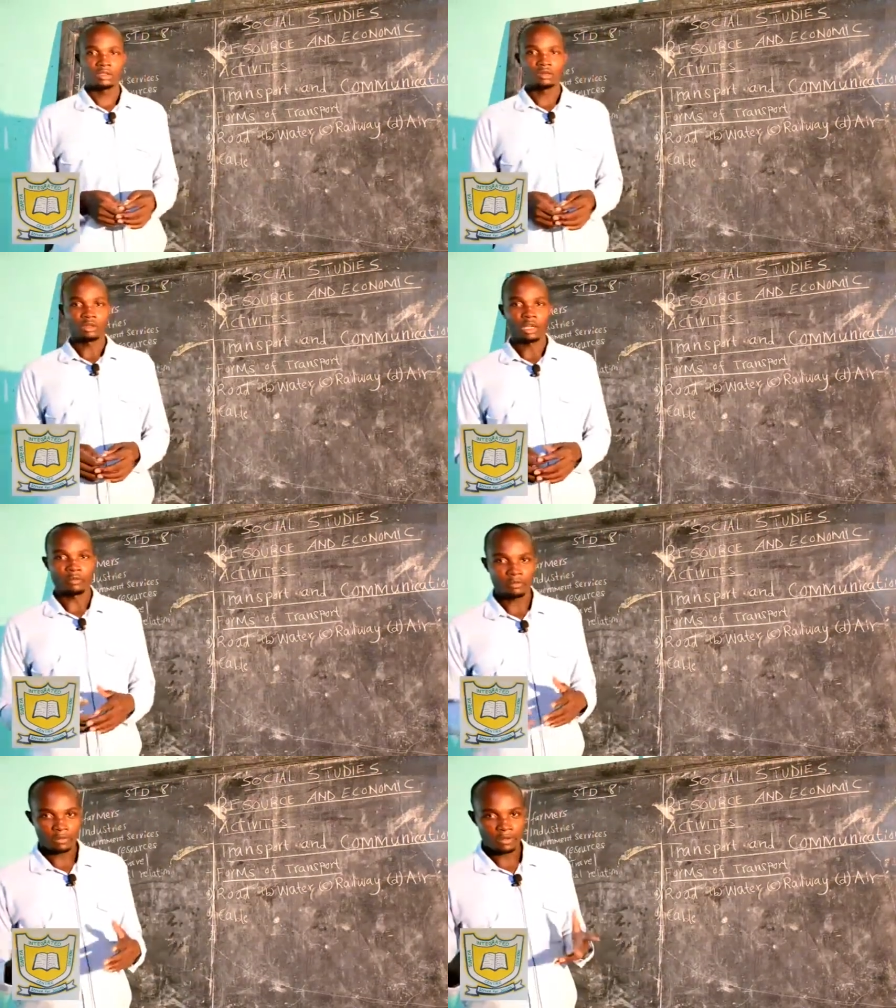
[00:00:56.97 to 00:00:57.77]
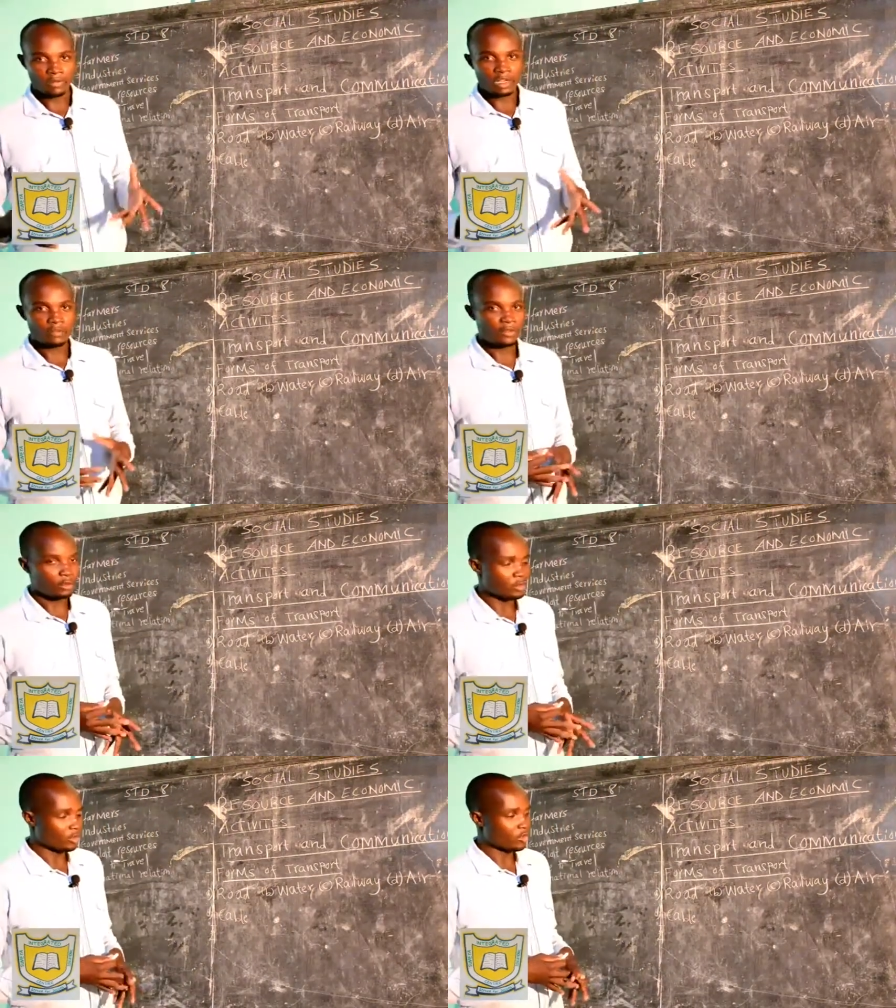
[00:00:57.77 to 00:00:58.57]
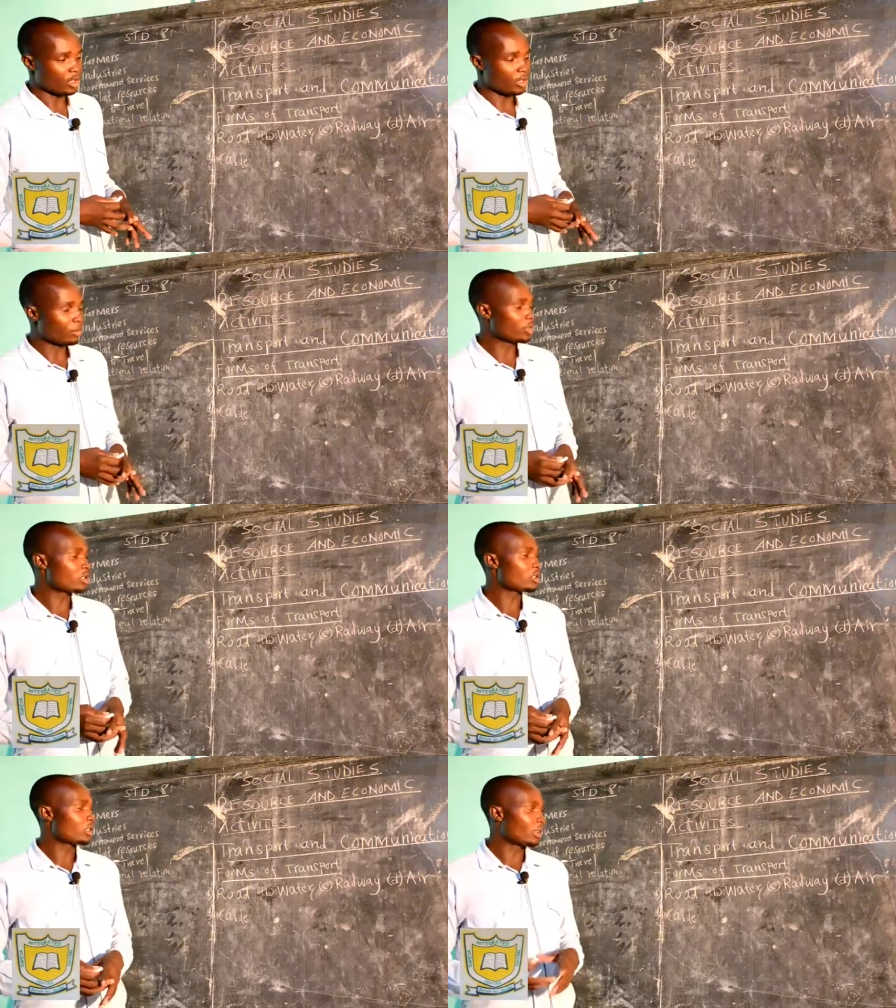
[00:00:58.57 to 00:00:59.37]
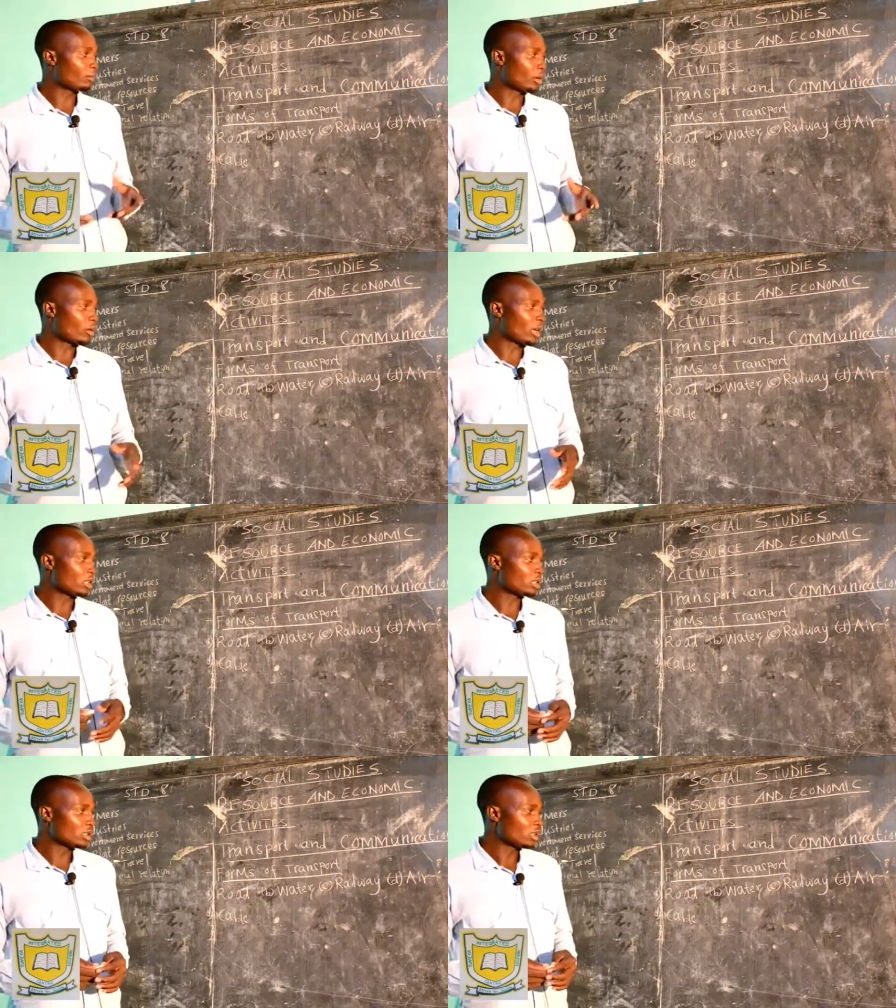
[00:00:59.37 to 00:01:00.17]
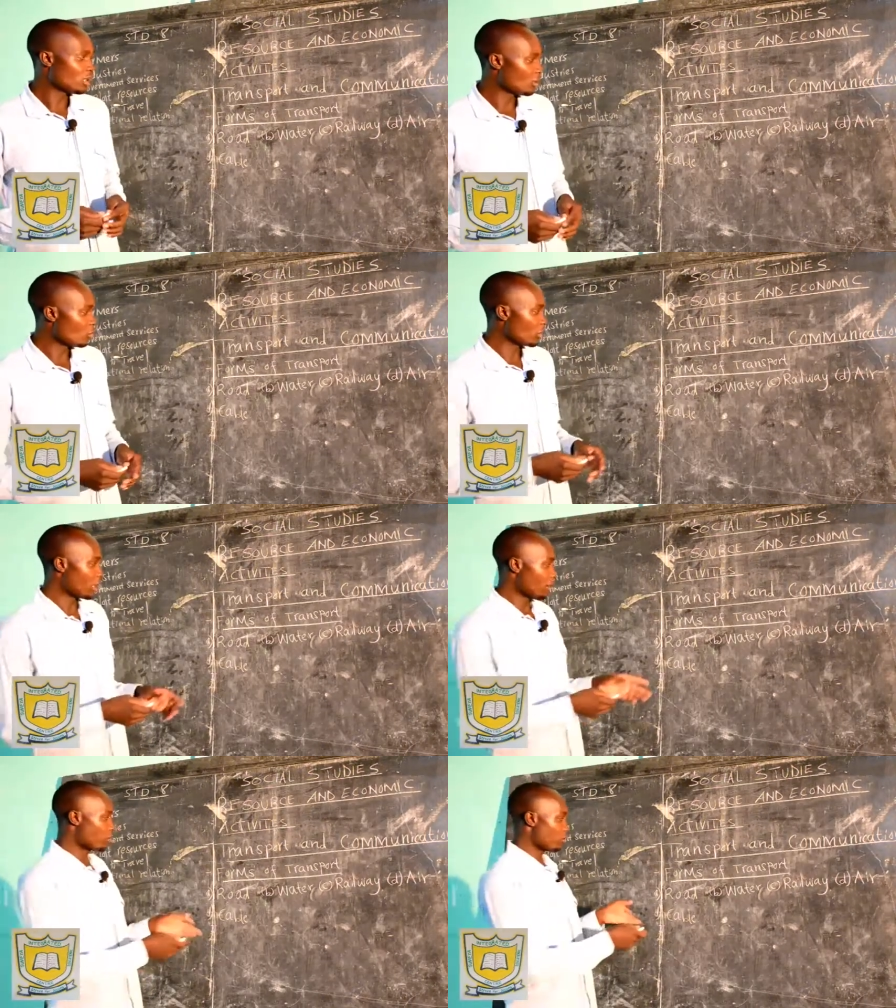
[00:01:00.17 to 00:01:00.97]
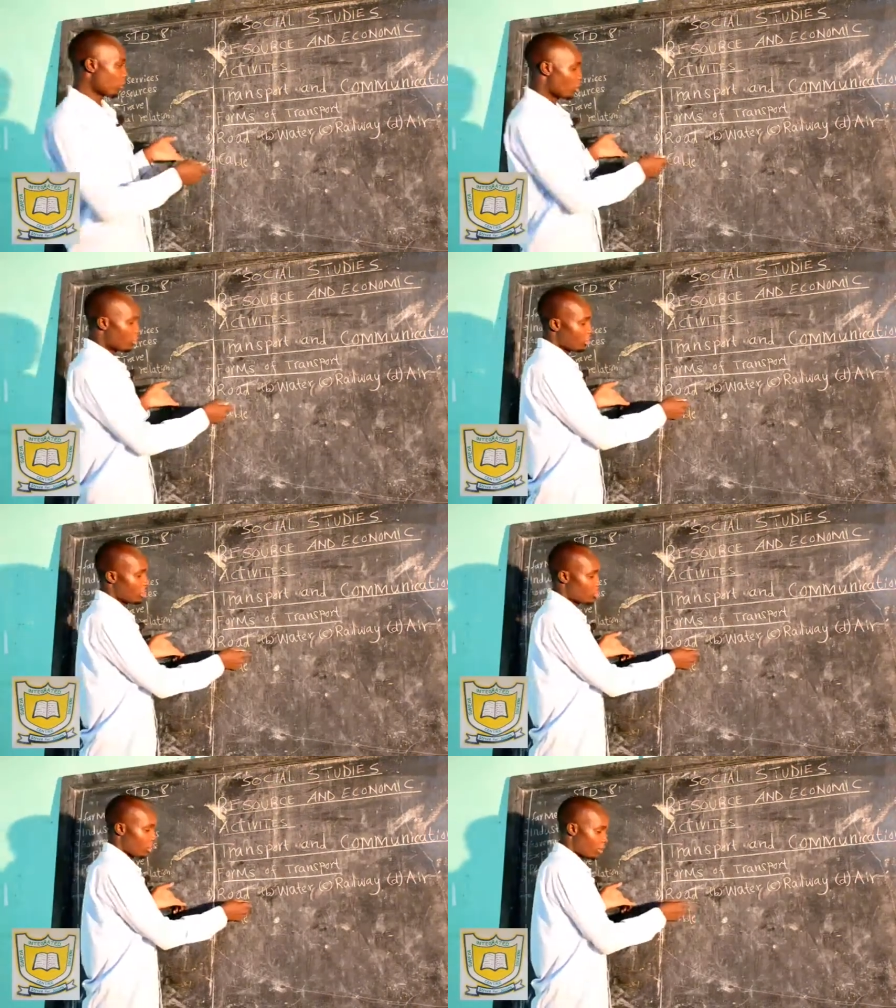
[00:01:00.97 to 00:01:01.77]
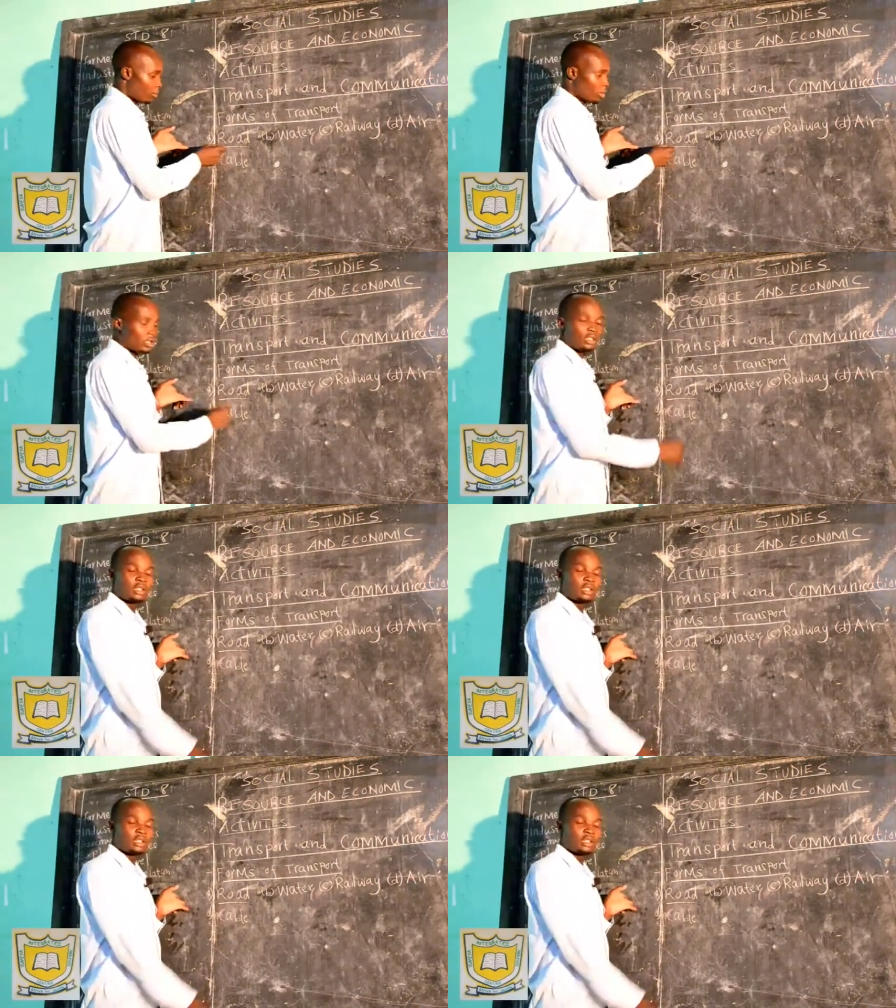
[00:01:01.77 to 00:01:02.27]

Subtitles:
We have different forms of transport. Number one, we have road transport.